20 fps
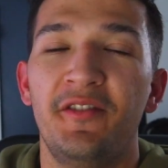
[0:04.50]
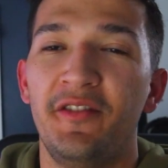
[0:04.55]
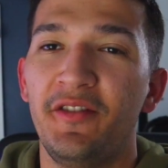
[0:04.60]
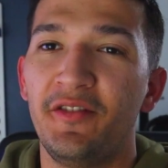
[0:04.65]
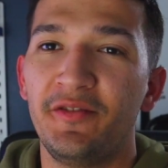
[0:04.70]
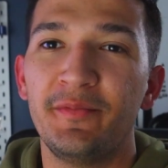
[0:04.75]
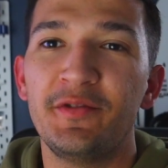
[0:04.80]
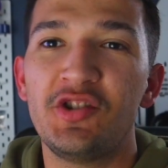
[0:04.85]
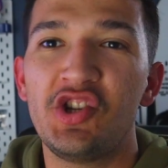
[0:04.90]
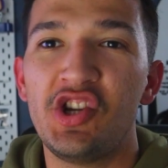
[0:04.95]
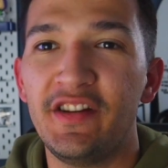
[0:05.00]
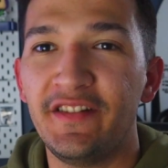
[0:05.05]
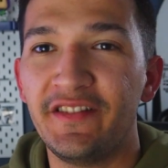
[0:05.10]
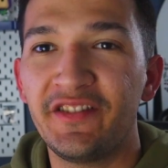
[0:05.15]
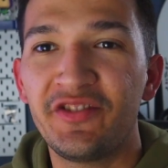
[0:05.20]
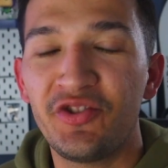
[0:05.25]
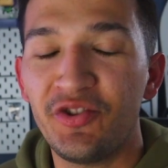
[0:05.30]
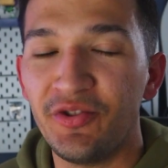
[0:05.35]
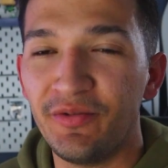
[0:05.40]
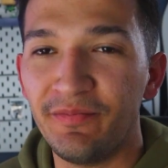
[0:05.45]
those machines
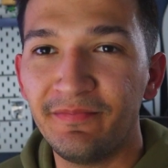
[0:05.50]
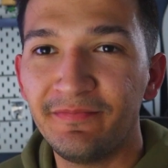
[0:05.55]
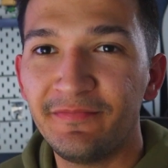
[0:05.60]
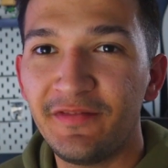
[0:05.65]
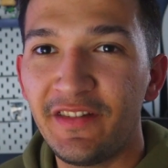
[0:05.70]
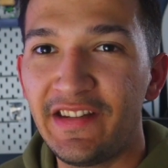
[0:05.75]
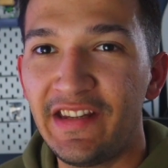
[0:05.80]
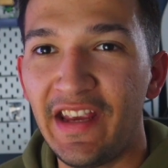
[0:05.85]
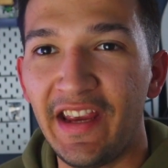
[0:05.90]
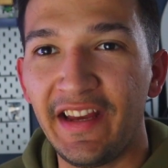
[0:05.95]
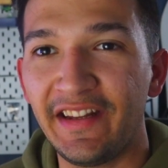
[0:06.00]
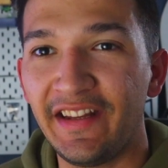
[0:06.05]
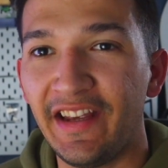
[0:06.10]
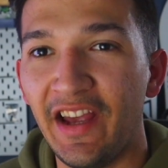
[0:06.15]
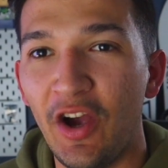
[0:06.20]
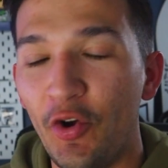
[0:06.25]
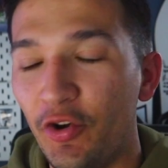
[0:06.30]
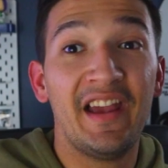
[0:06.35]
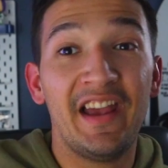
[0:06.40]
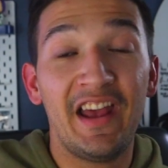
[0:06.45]
to sync the
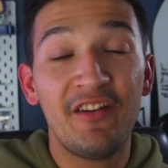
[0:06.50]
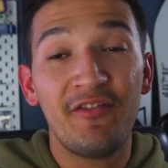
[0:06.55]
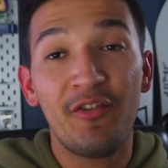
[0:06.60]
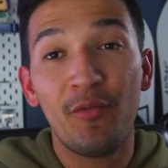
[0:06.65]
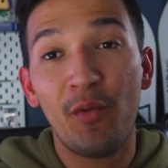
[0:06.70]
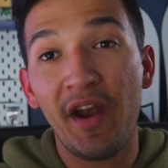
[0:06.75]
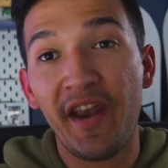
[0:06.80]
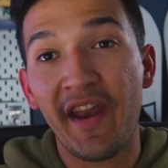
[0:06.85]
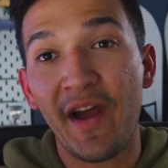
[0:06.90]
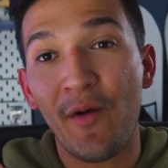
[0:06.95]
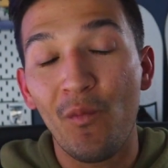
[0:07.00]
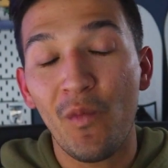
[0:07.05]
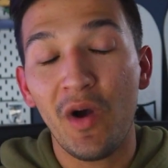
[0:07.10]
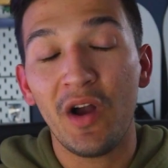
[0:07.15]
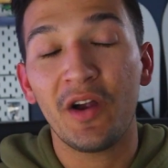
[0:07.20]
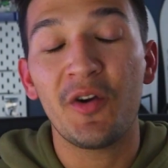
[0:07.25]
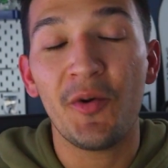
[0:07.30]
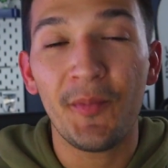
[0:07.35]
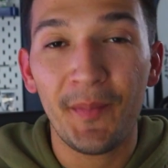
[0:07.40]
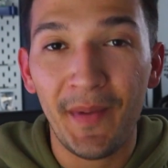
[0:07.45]
audio. Hello everyone and
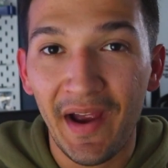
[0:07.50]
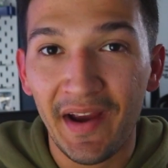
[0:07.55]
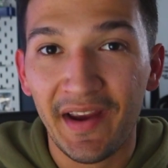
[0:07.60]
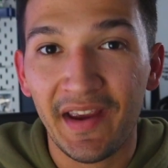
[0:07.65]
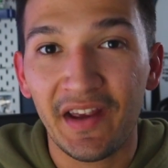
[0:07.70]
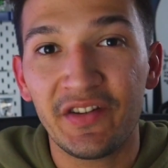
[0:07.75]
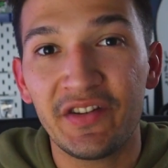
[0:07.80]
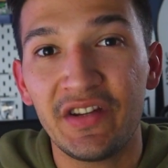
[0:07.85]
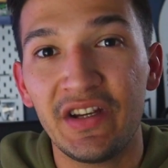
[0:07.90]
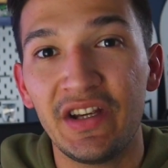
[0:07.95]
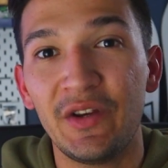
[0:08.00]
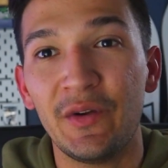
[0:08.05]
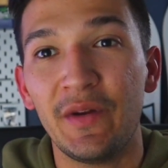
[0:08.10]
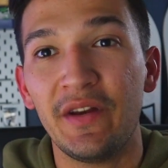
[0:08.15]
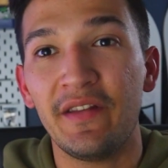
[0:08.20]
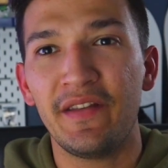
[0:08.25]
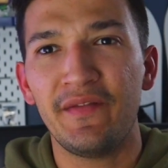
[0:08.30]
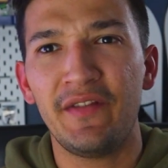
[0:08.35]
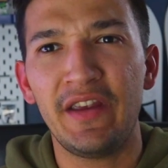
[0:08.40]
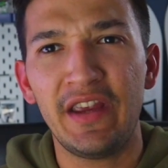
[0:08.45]
welcome back to
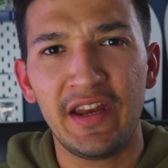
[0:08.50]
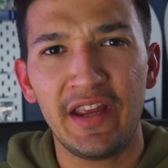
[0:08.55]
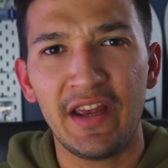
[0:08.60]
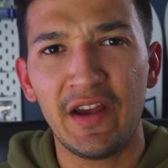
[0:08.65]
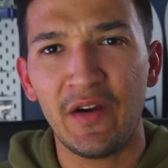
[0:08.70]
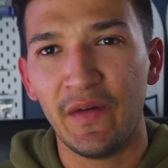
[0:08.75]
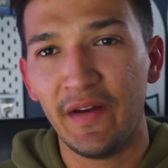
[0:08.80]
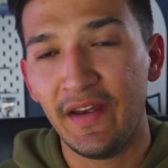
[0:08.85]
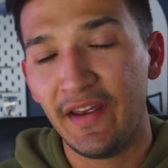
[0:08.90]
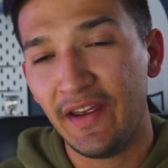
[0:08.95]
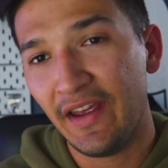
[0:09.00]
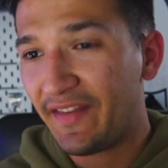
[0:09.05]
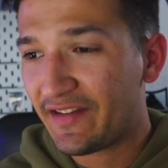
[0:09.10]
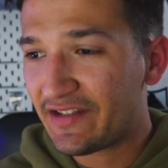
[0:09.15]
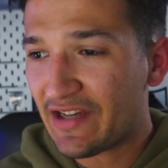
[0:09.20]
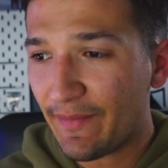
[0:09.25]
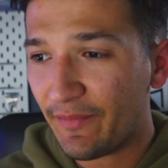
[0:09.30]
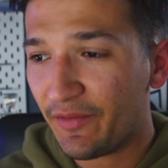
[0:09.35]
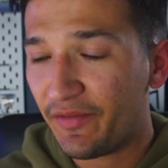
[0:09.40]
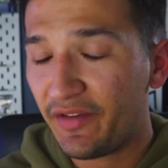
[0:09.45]
another video. At the
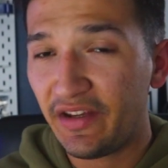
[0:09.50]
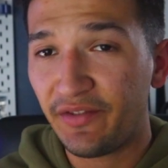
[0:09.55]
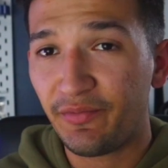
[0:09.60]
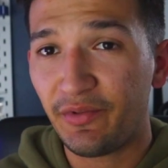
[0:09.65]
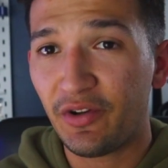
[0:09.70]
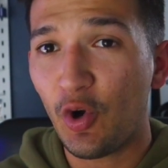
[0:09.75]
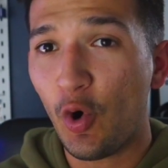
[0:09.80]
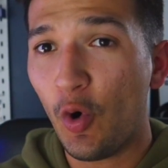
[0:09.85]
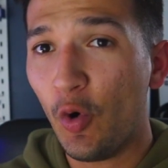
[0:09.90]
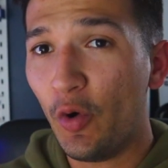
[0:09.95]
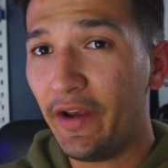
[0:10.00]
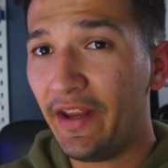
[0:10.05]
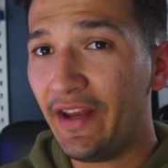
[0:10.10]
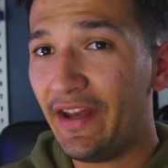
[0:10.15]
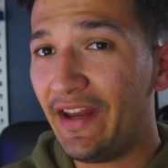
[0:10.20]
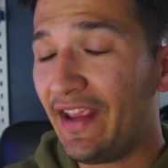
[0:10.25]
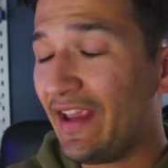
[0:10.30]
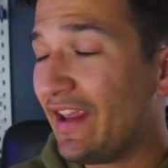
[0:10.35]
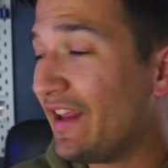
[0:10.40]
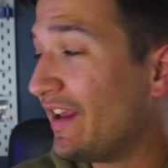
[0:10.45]
time of this
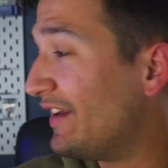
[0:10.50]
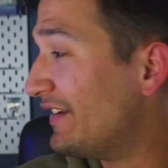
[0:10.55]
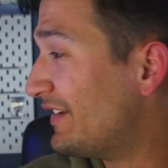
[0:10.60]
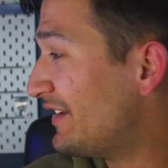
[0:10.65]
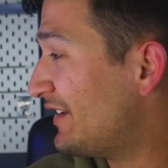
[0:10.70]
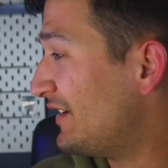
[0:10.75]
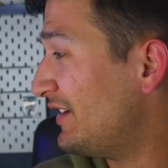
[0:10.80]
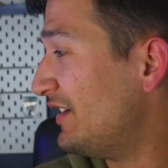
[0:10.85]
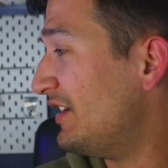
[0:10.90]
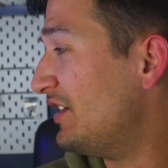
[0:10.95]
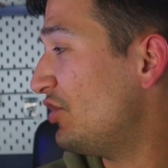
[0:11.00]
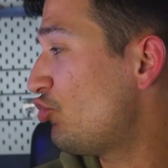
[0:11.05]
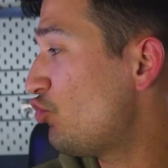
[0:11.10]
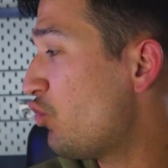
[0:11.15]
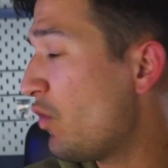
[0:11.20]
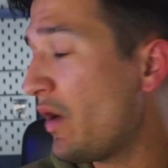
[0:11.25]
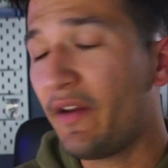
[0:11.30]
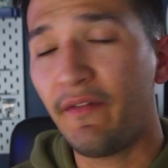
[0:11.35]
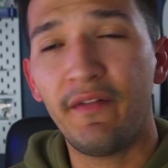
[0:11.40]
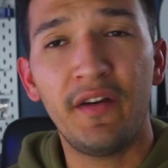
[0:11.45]
recording is the
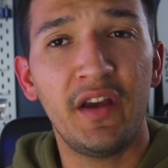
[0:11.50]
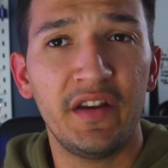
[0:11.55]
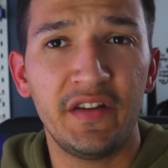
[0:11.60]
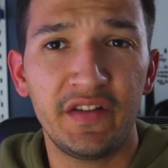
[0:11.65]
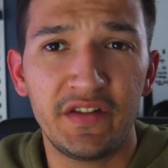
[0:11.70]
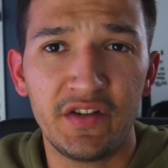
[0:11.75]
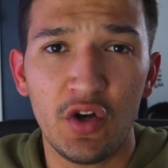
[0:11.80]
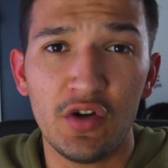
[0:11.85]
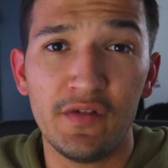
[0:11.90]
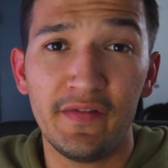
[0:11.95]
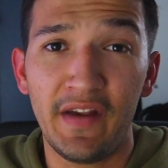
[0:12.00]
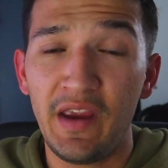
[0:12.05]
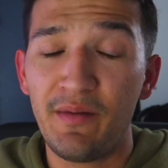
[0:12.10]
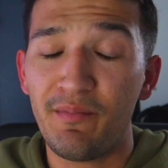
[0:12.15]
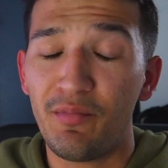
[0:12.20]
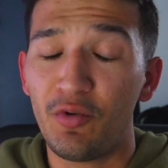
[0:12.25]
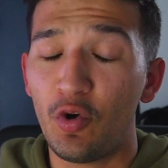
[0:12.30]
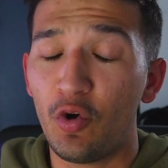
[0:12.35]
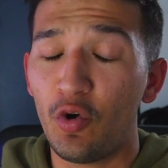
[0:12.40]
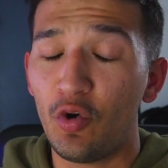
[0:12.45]
21st of
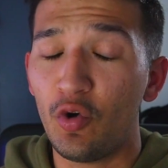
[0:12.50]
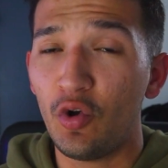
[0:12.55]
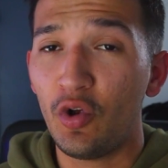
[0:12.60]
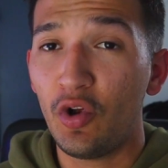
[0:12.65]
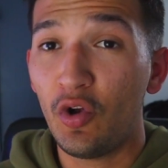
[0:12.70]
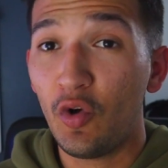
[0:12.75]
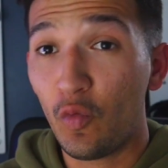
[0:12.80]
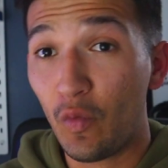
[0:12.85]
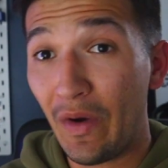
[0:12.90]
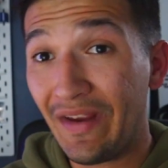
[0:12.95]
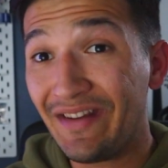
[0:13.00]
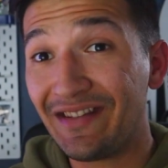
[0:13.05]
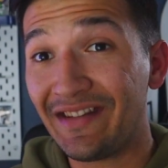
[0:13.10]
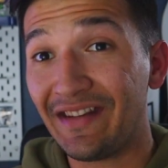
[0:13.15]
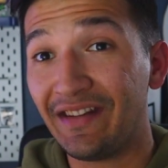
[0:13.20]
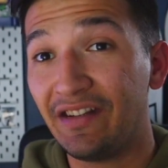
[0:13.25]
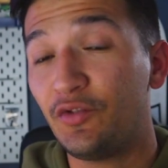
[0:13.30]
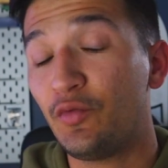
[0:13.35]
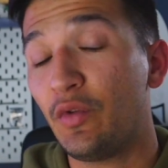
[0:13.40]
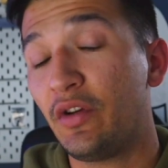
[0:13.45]
April, Wednesday
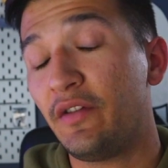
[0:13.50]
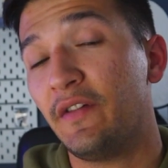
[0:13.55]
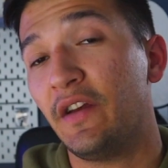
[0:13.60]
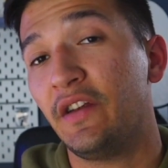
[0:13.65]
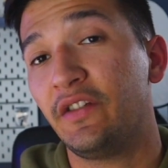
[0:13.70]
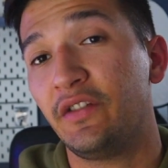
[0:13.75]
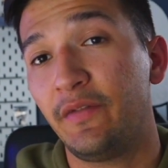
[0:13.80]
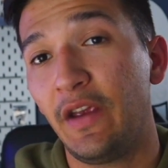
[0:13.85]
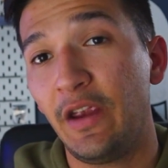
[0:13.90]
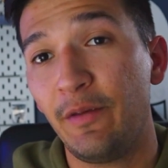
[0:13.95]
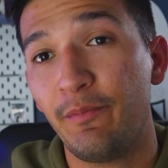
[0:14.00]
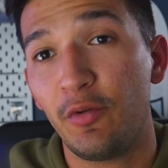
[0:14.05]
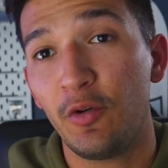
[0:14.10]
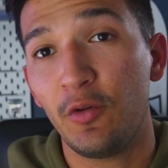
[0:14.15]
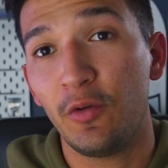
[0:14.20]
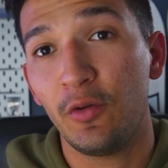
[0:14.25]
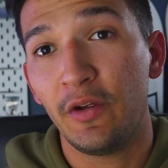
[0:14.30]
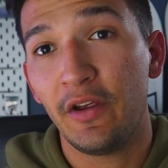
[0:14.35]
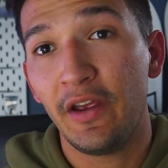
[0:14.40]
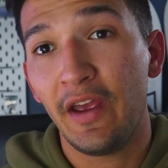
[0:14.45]
the 21st of April,